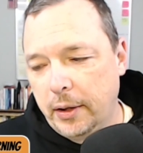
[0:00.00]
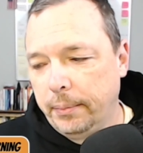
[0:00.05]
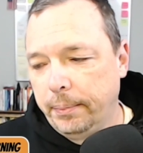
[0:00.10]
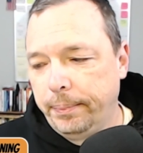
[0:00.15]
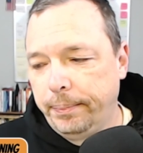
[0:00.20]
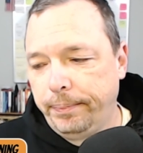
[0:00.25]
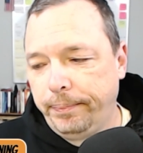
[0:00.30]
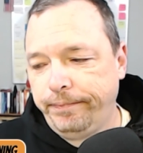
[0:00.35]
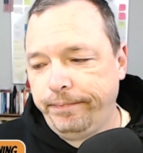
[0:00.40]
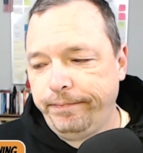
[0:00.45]

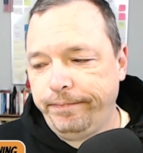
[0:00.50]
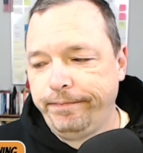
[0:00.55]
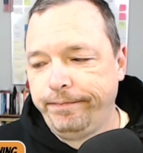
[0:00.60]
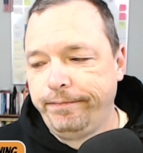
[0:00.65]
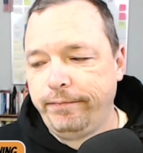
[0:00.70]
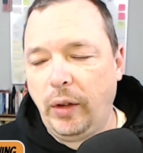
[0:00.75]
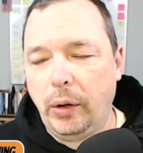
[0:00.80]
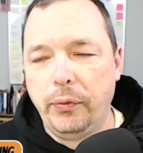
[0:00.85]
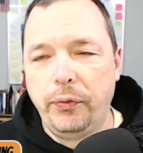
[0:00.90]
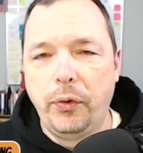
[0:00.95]
a
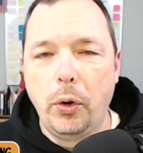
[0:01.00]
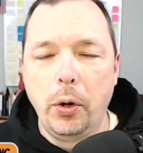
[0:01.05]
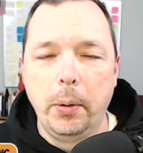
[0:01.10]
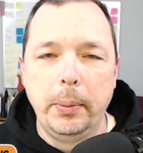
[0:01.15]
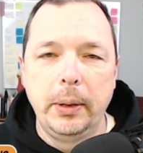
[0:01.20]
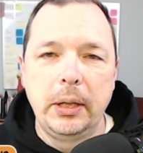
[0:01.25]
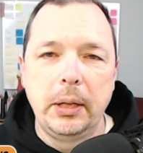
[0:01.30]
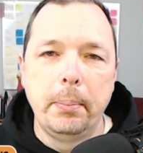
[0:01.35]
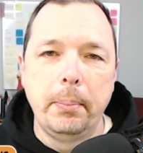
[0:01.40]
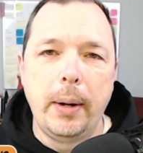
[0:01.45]

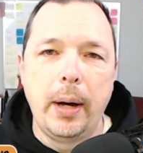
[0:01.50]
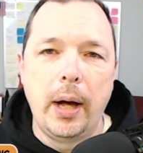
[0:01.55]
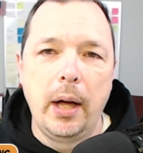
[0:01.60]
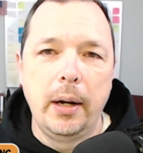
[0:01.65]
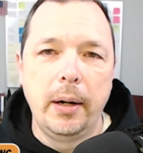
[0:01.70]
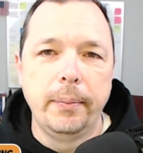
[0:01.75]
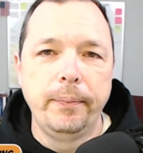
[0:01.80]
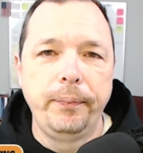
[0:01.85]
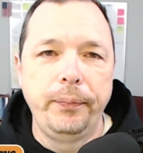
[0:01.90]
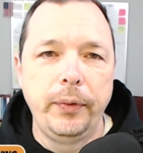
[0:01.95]
form at the
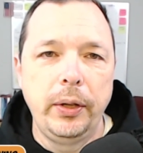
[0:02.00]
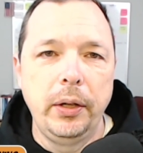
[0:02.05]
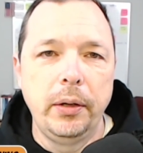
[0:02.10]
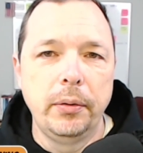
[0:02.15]
bottom.